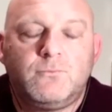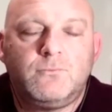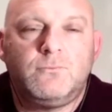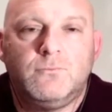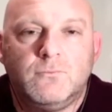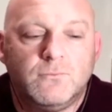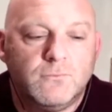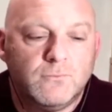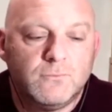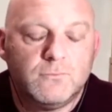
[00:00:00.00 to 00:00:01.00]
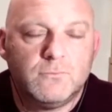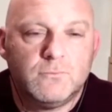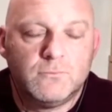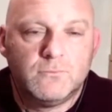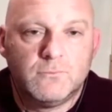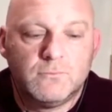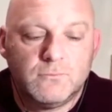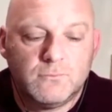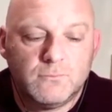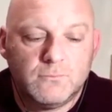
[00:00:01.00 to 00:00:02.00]

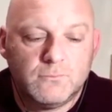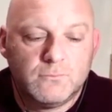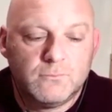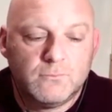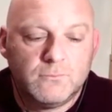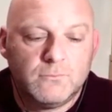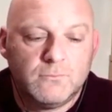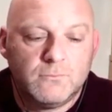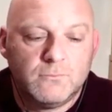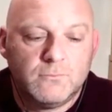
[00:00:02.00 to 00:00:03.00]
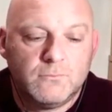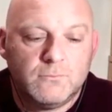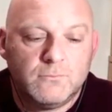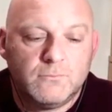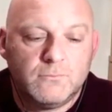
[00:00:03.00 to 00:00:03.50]
(silent)